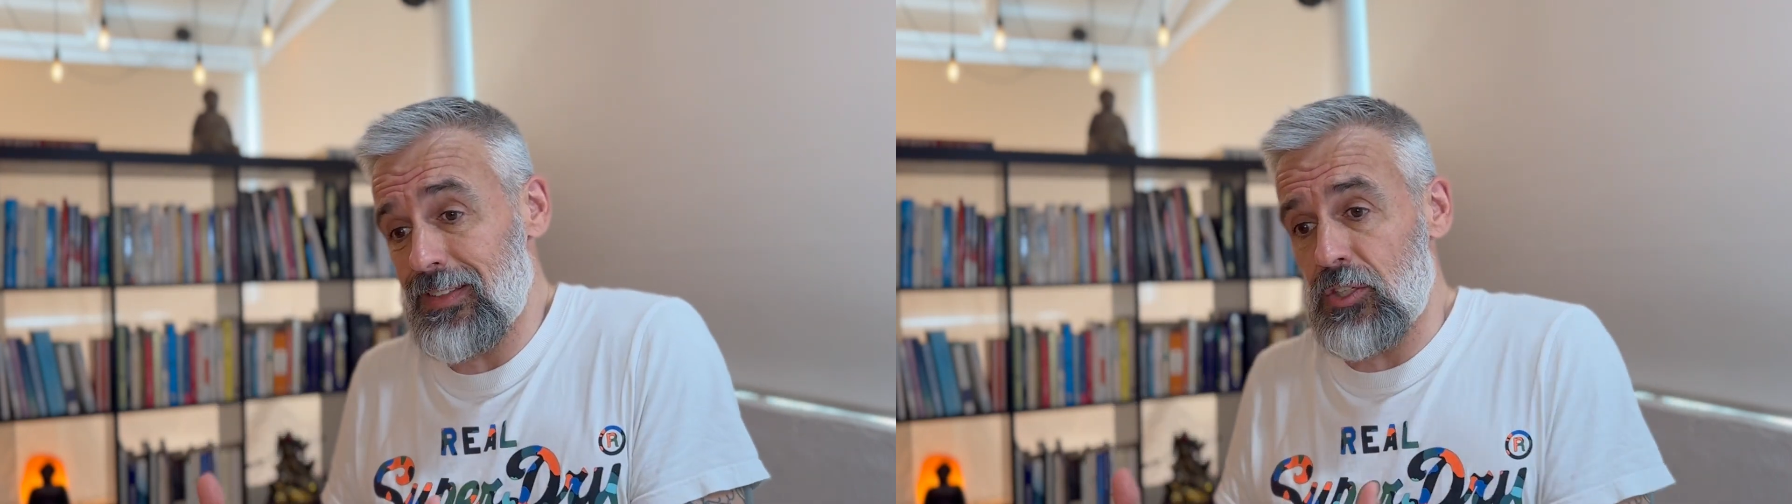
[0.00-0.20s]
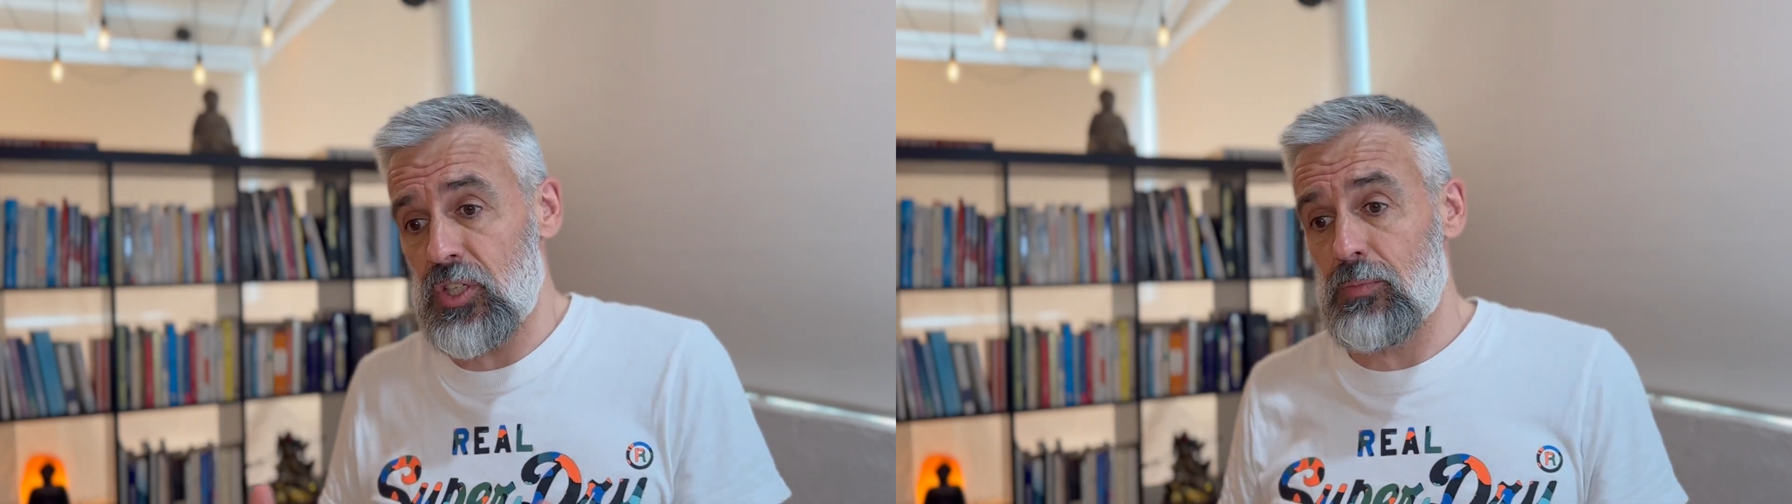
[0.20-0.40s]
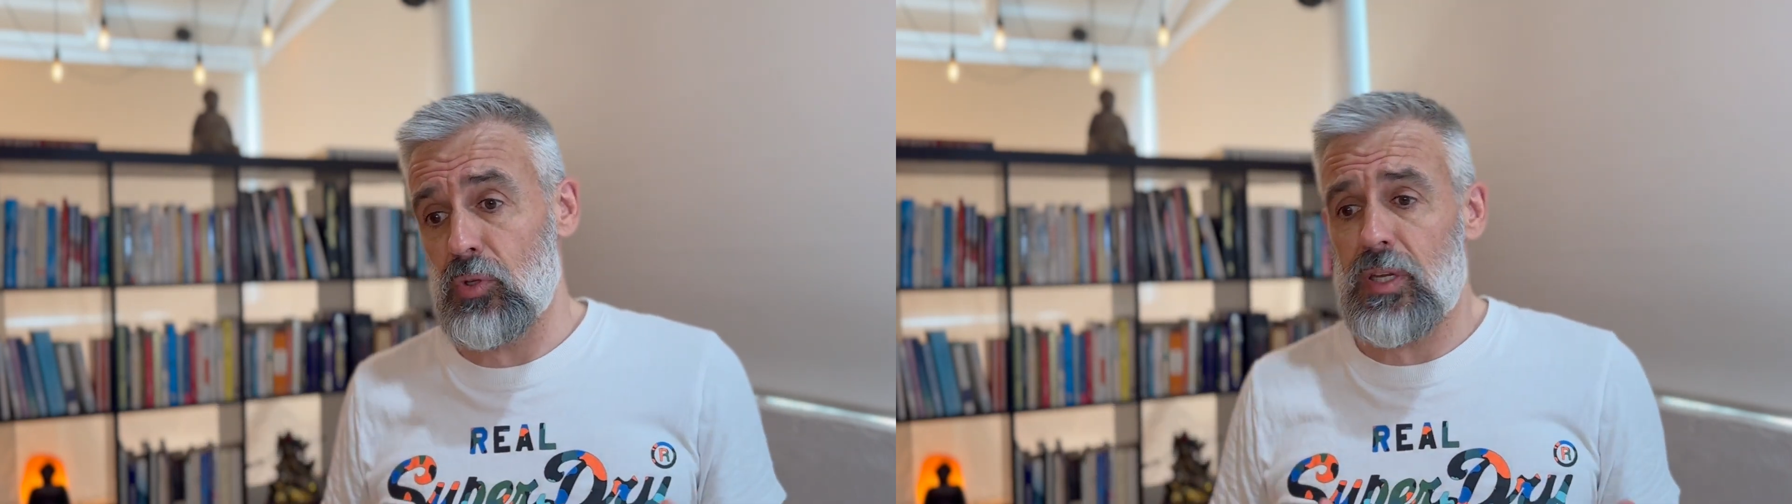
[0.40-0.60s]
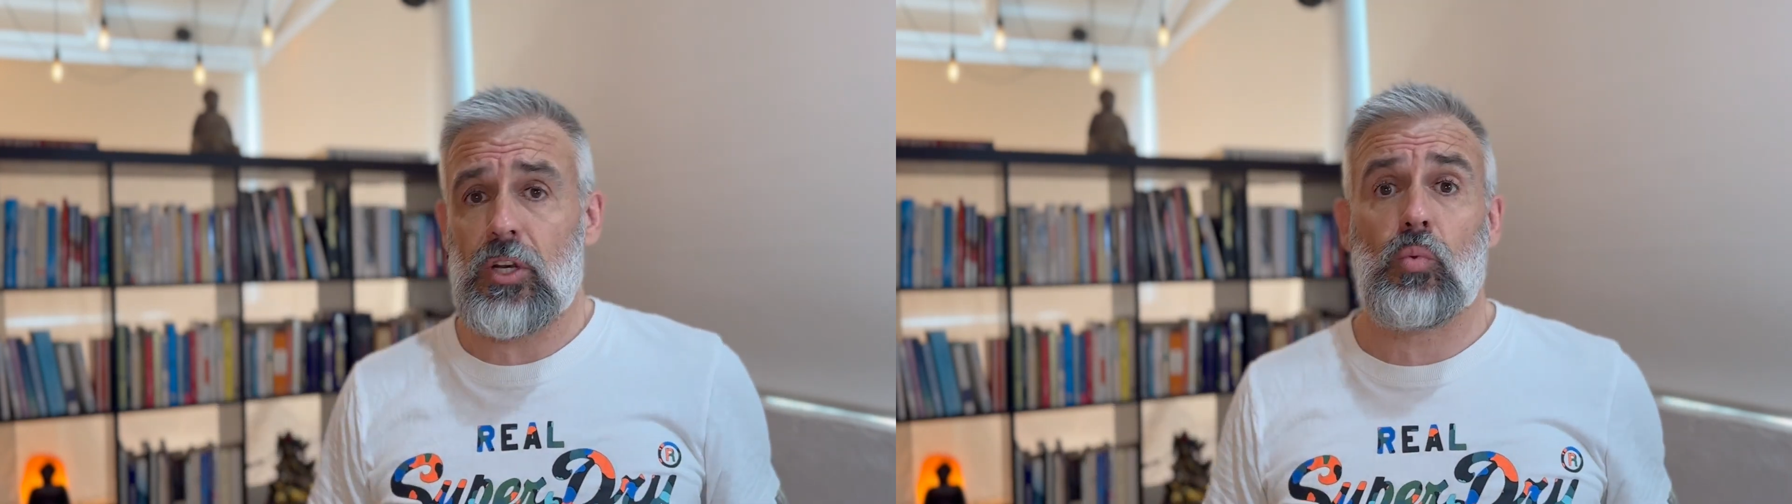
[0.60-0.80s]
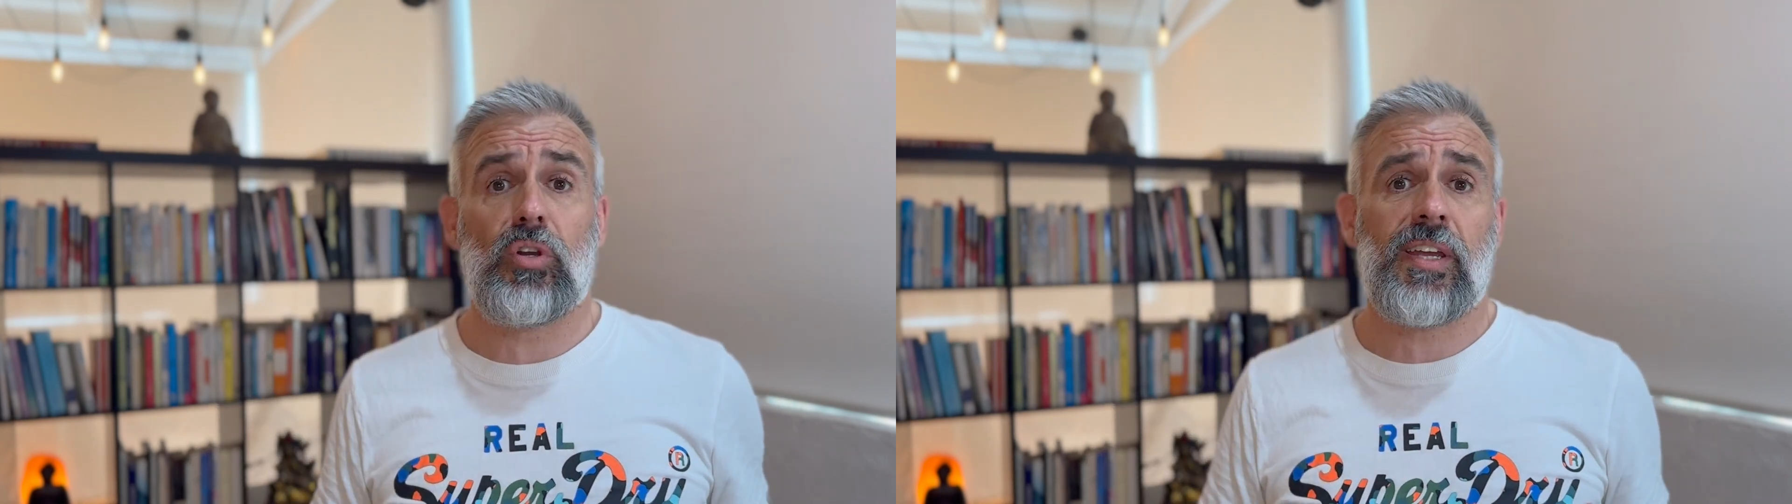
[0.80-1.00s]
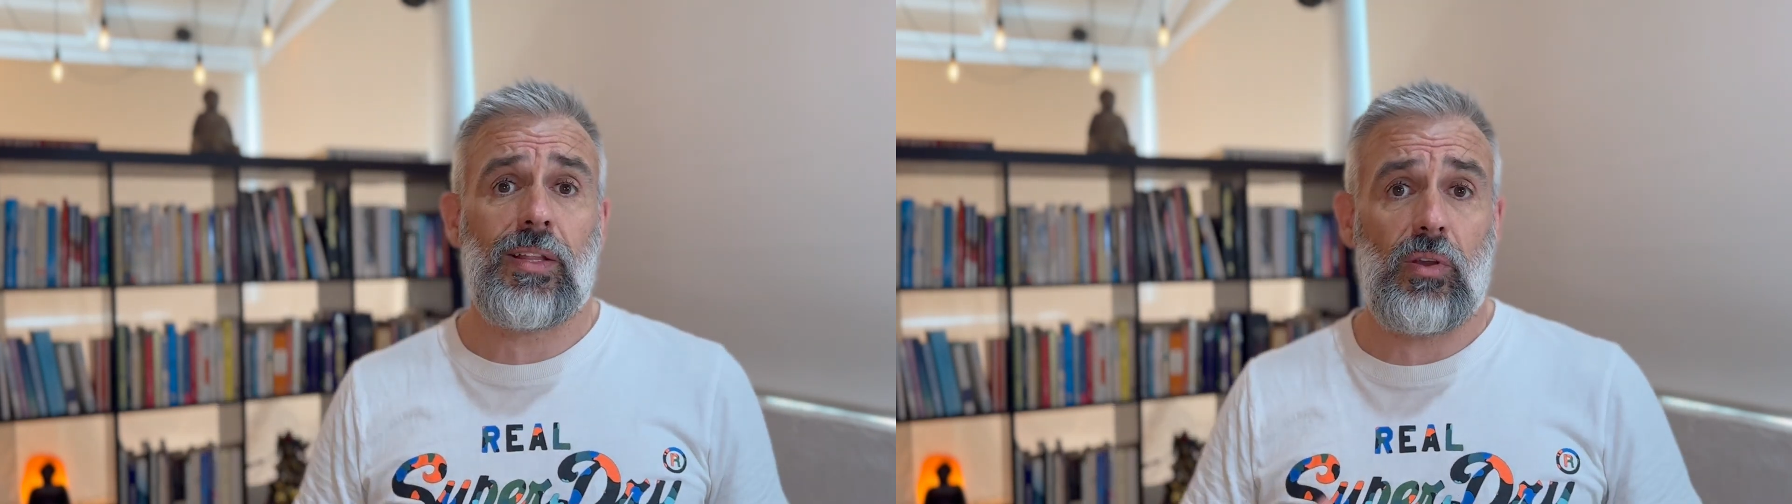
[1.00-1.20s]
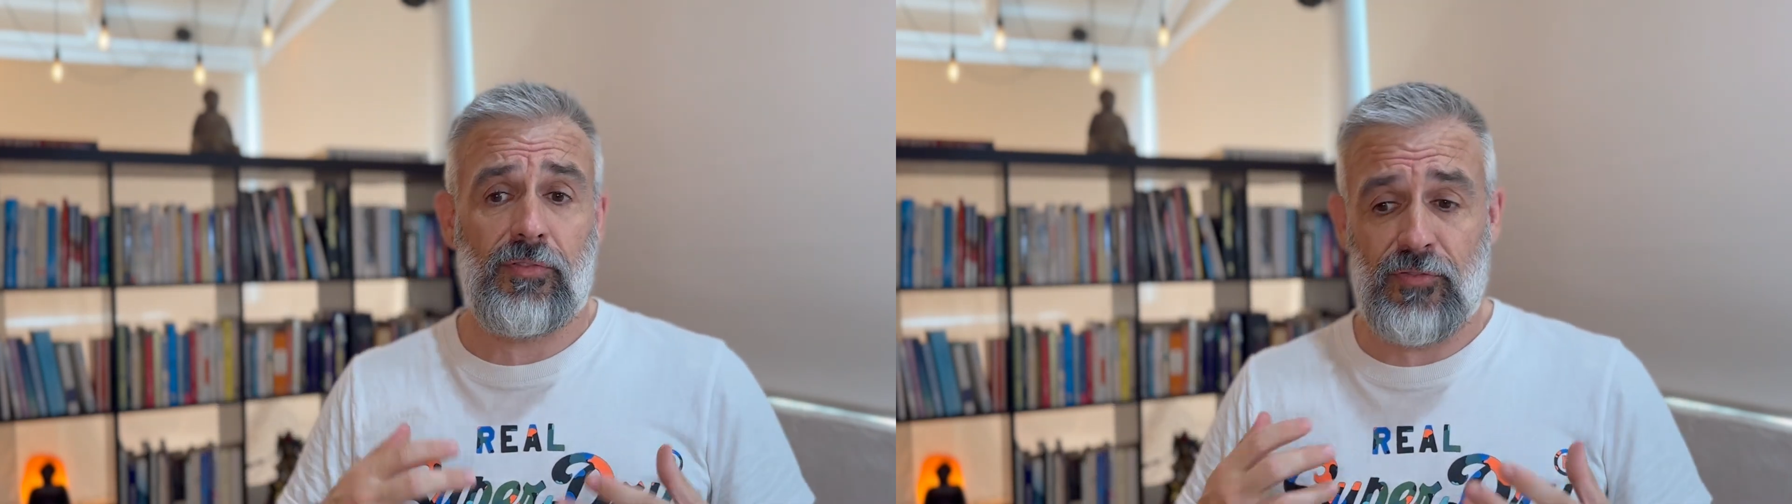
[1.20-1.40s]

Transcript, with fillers: the gym looking at a workout like